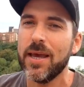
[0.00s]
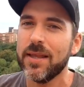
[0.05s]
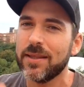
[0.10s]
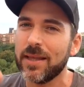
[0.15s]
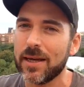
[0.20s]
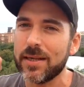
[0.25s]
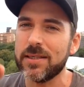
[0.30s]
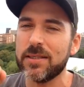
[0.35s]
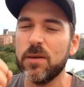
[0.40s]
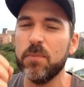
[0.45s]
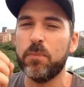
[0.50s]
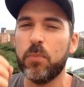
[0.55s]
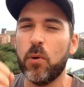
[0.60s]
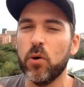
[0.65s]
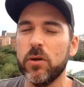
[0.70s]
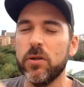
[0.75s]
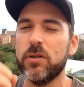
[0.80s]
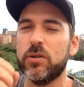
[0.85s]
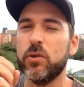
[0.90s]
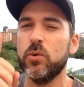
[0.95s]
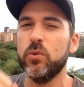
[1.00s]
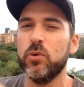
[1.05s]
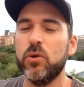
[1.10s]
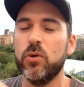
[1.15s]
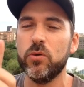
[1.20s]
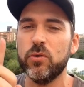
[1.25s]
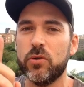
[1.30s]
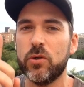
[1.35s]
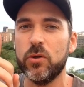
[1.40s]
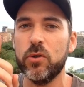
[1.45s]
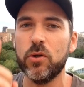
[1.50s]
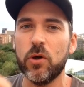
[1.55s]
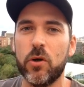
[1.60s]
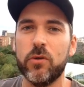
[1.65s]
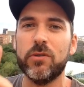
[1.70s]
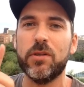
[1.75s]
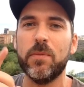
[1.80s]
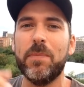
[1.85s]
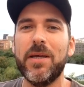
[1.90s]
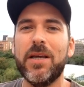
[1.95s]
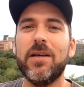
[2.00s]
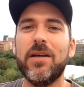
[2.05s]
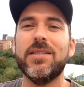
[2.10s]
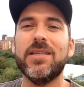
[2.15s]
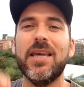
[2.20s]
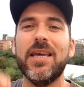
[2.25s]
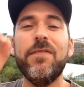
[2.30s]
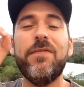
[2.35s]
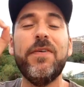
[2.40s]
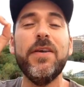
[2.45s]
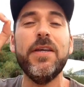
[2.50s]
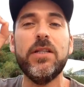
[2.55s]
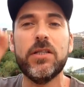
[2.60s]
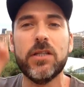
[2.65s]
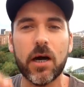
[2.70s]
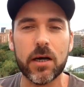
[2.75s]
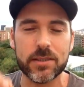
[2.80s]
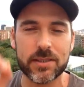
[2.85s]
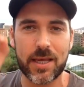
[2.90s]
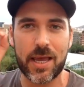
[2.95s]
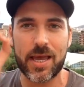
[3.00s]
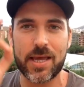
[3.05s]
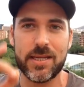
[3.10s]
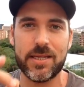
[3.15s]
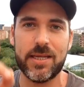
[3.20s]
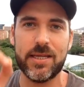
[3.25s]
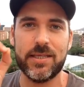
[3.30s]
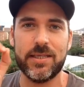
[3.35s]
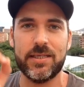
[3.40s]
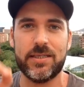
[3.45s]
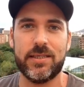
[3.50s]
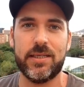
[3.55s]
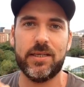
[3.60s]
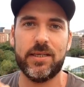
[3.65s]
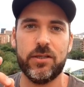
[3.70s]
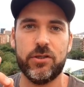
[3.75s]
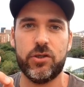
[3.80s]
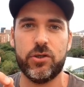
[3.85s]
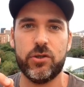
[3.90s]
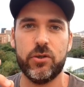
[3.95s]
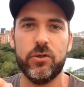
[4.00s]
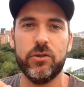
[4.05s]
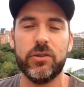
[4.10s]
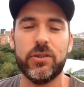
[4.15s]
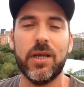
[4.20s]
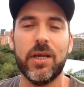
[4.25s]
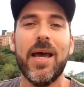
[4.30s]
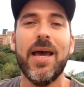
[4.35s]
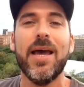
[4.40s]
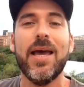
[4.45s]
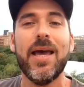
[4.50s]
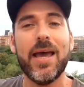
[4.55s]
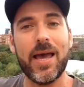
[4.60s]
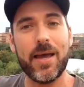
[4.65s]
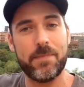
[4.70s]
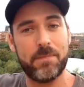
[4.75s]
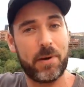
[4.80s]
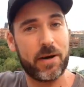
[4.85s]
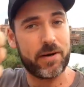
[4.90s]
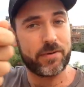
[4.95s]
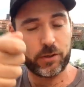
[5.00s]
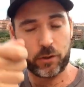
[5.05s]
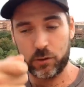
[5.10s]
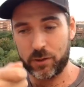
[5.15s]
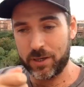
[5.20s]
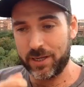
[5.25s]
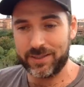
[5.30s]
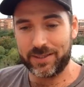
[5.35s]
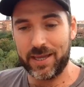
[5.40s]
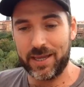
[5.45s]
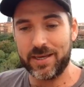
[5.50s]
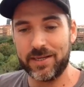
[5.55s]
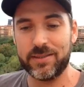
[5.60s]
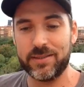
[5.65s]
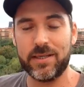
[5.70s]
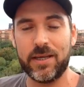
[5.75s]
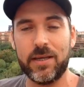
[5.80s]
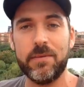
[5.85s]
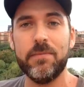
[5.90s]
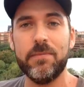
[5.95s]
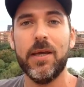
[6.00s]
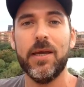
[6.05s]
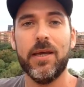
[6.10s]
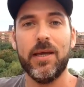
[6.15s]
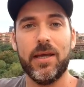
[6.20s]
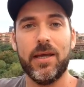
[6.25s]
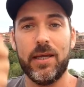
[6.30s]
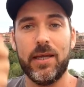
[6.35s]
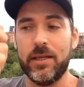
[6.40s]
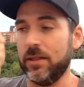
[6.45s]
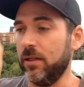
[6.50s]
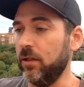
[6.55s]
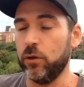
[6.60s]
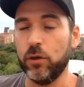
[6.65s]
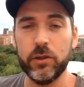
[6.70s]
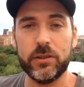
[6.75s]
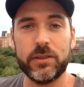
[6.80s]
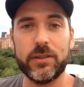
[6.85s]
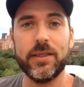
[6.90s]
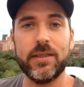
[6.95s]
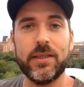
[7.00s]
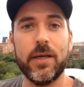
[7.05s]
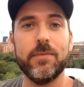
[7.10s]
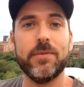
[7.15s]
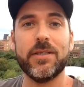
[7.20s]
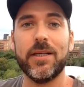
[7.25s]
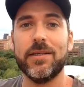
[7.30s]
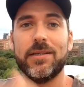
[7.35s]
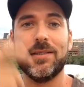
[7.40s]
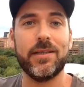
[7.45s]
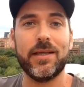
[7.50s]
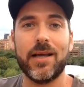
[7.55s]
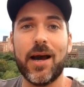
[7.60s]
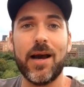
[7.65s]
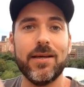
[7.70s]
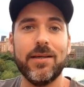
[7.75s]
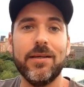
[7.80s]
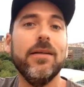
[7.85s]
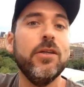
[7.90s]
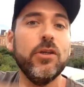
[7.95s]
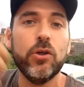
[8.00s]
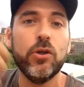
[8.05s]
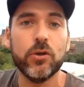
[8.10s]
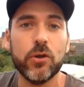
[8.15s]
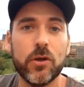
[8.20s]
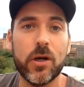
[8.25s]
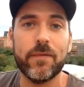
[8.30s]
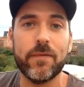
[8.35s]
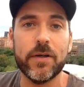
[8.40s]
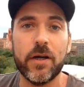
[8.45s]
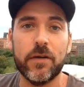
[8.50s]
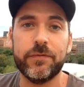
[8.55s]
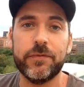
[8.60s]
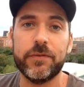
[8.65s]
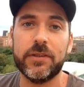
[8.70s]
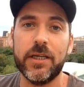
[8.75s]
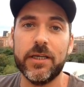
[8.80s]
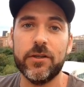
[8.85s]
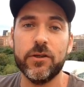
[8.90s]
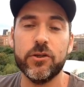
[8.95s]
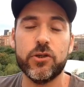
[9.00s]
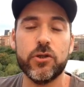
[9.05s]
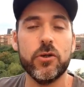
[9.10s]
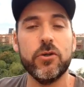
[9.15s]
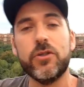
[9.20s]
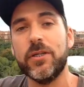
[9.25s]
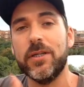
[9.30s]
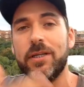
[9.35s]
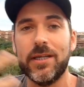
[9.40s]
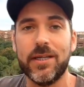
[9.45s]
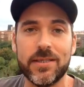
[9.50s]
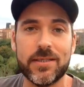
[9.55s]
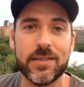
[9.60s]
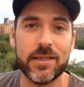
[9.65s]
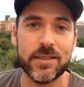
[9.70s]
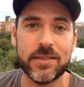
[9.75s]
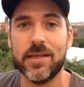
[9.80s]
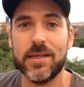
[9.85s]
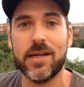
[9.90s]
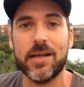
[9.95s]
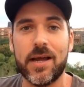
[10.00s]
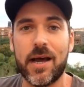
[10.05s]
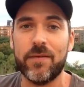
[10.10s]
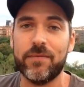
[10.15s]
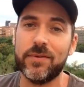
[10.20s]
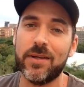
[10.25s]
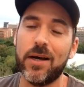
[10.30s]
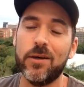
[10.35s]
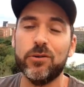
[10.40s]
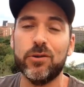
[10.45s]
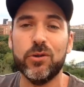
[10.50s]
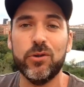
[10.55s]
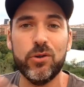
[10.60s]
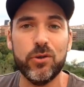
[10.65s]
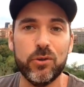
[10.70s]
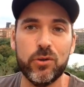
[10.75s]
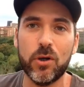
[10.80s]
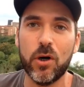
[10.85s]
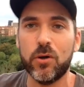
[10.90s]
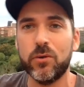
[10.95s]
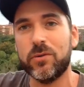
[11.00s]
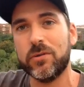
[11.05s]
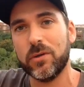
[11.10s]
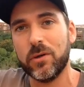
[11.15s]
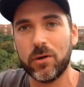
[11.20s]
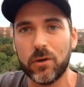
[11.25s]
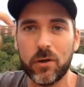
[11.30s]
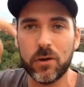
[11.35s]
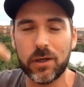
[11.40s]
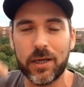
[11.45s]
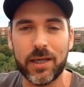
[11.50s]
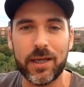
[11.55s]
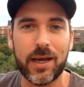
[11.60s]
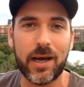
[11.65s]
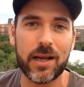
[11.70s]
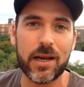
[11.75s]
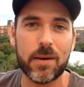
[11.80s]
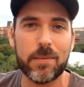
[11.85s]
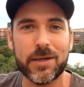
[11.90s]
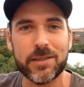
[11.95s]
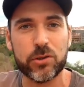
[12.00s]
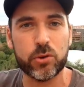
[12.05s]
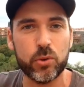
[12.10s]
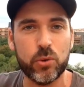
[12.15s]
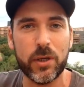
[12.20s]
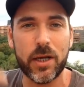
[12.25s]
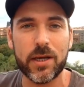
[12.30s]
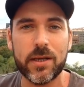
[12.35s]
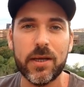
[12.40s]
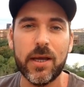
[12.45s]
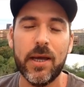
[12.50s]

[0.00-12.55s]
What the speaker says: That is important to note, because if he does hand in the signatures and Barcelona takes them, looks at them, says, guy, you don't have enough signatures, you needed 16,500, you don't, ole, a la basura.